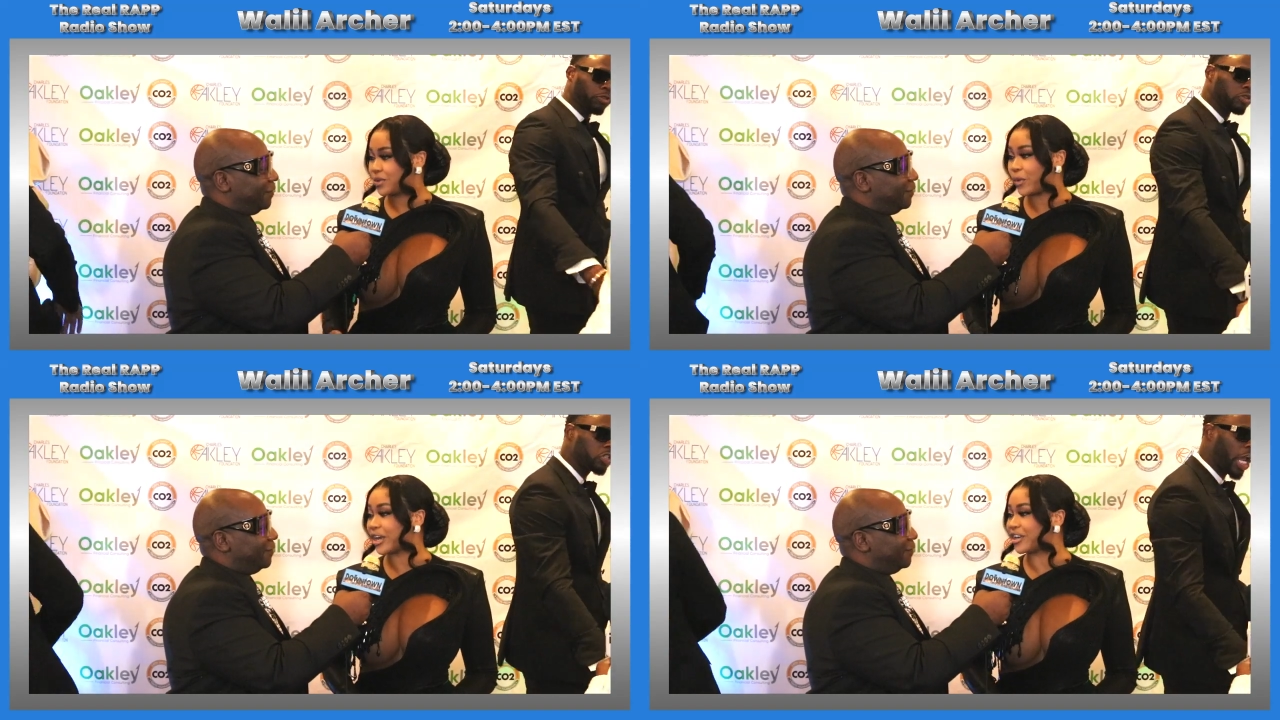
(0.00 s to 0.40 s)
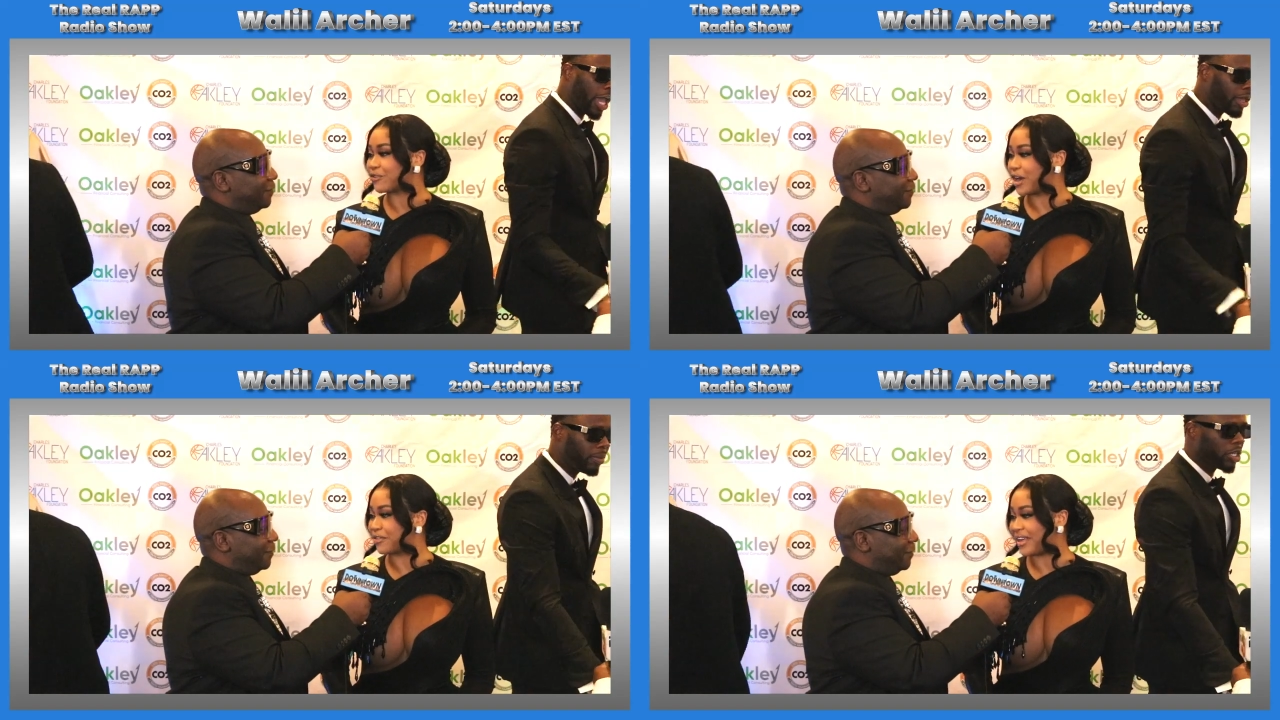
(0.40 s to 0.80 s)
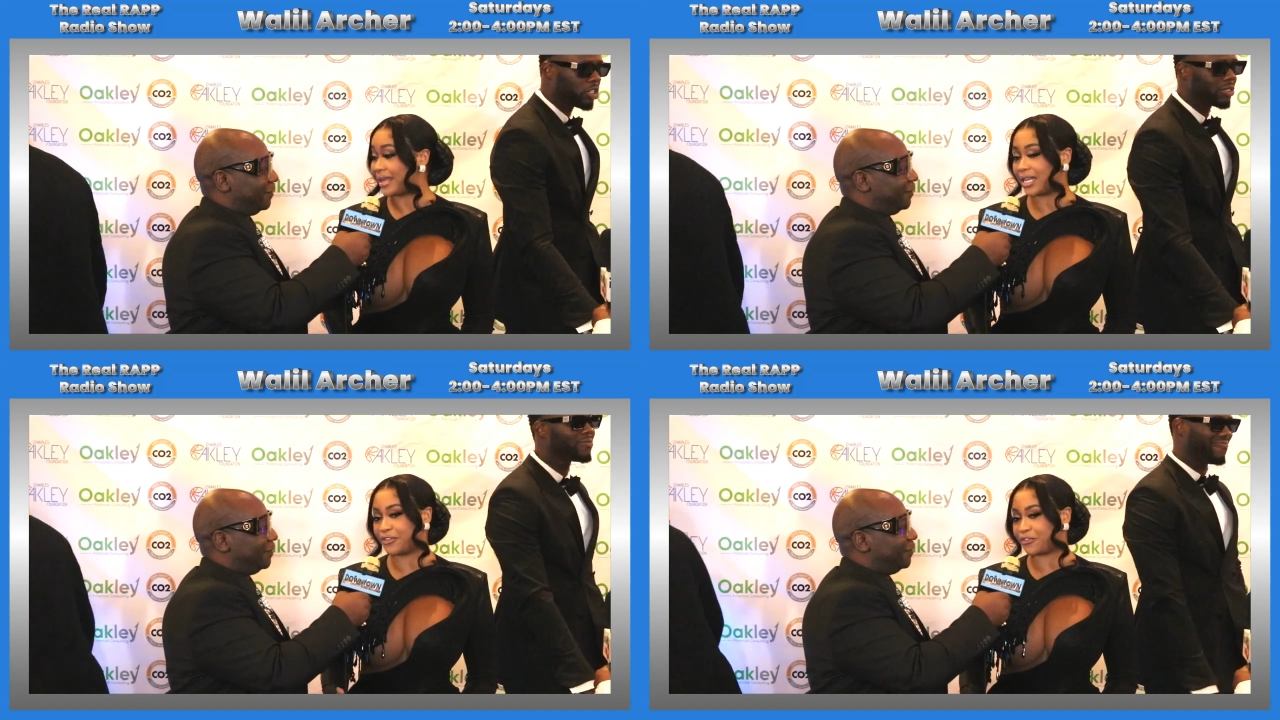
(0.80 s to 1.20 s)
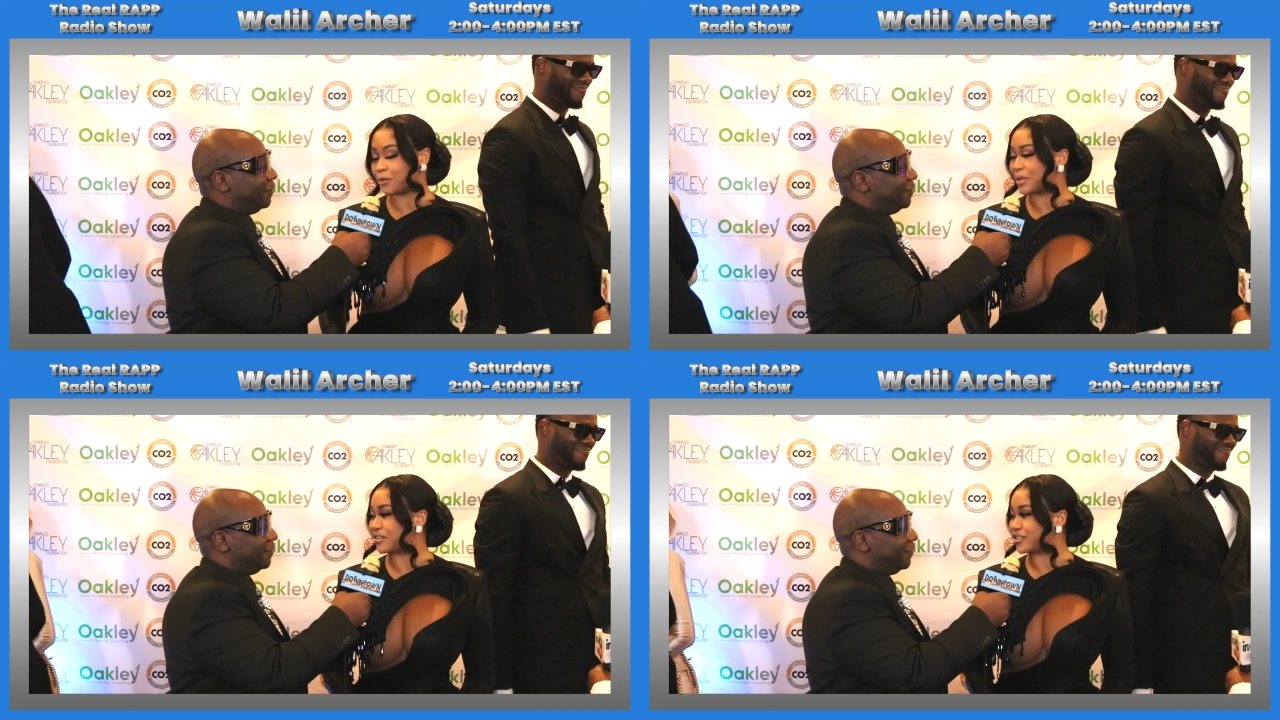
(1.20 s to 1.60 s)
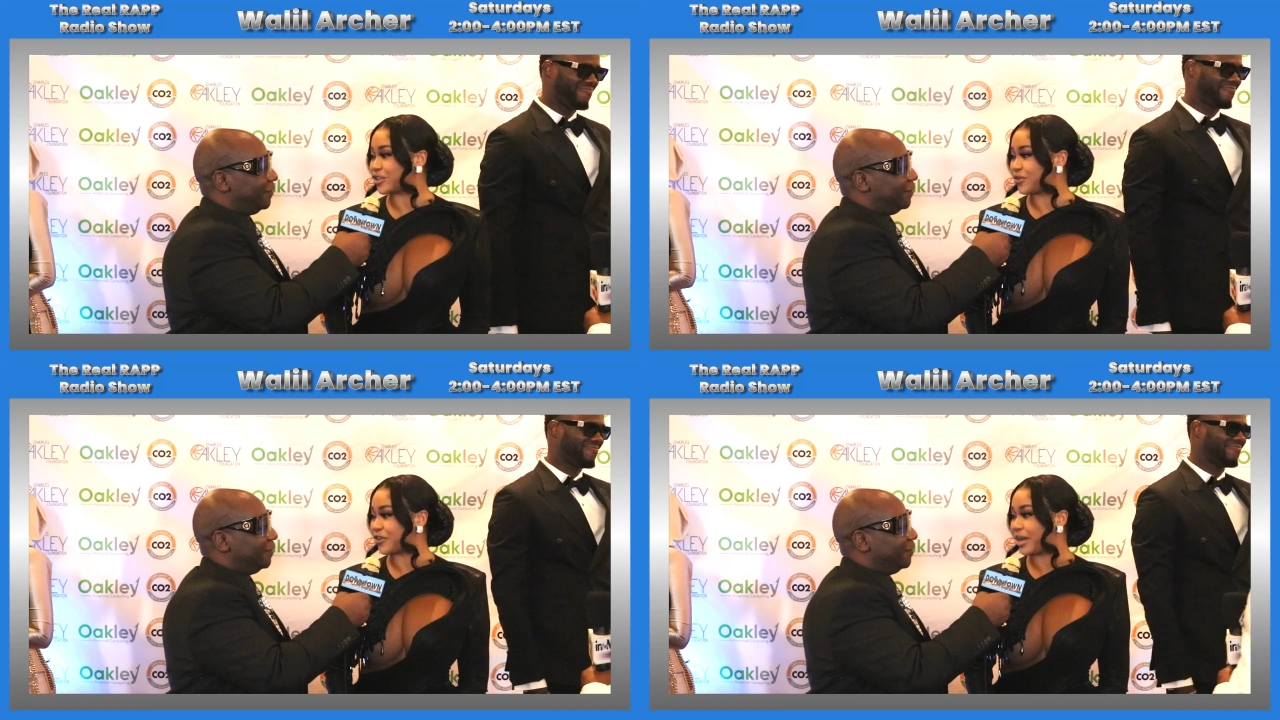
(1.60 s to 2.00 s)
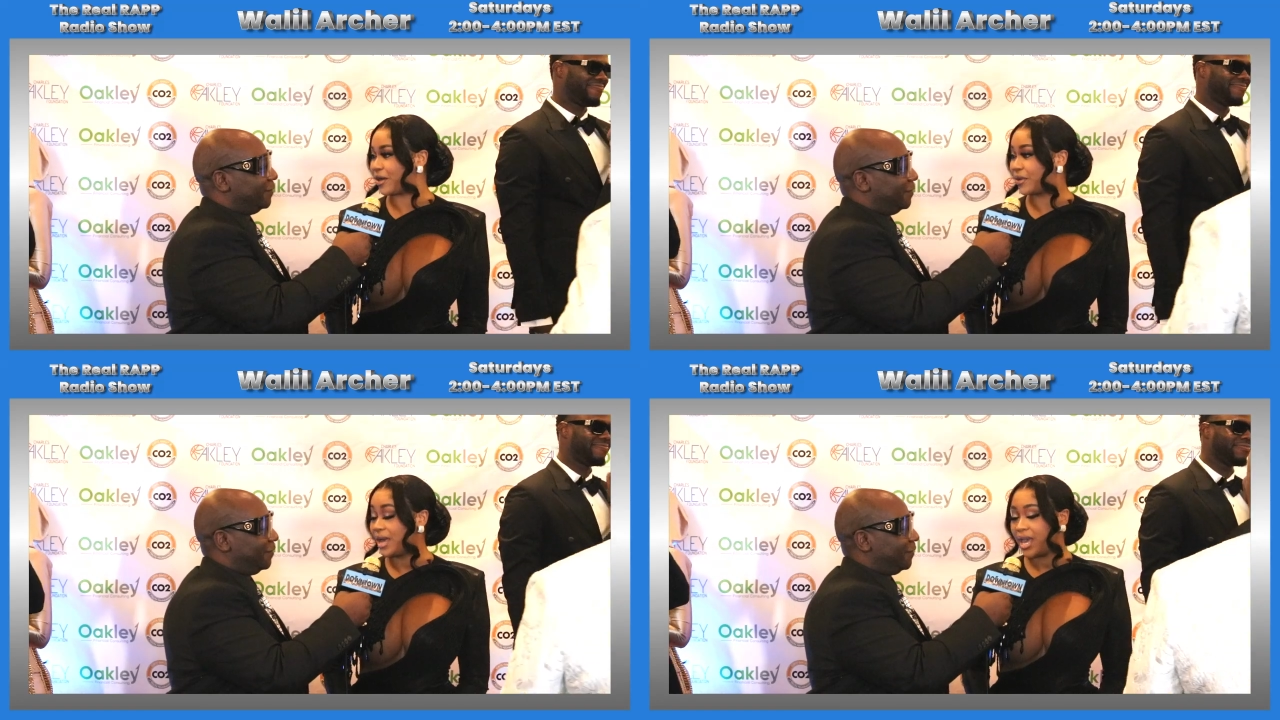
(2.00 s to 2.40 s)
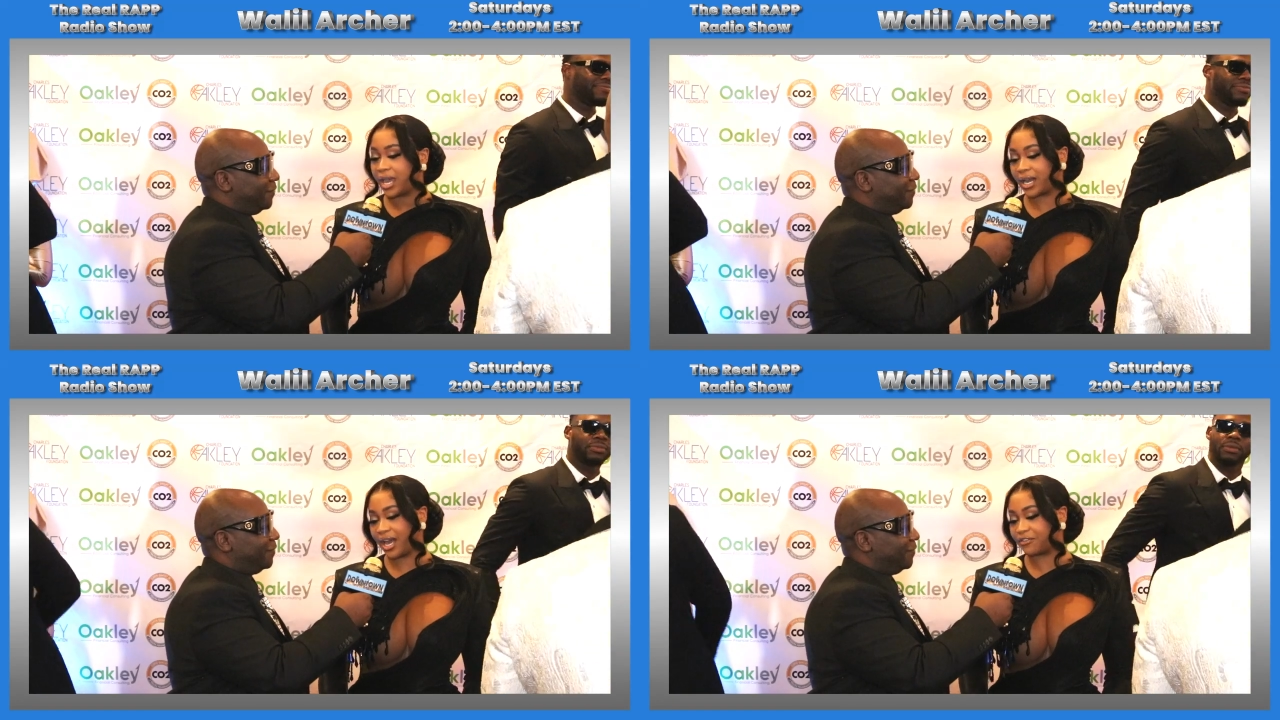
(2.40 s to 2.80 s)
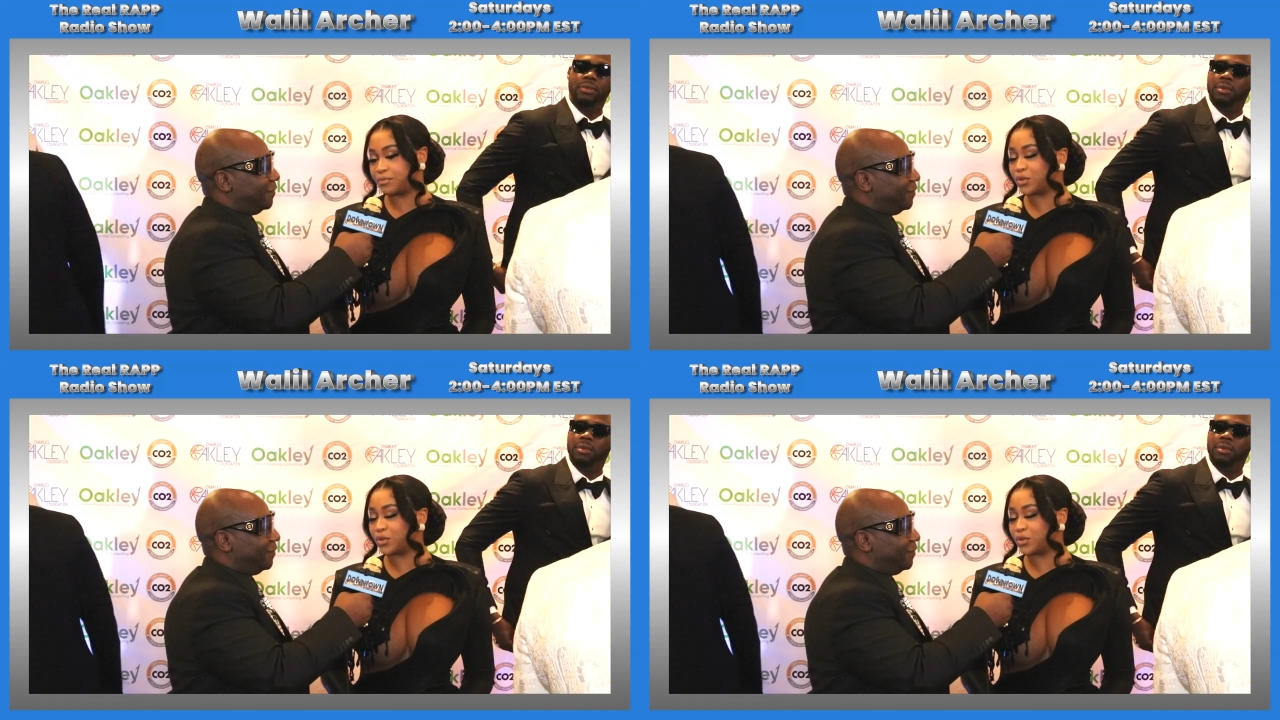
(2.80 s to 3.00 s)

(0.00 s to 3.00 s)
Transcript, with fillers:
Speaker 1: working around that and filming the show for now. And I have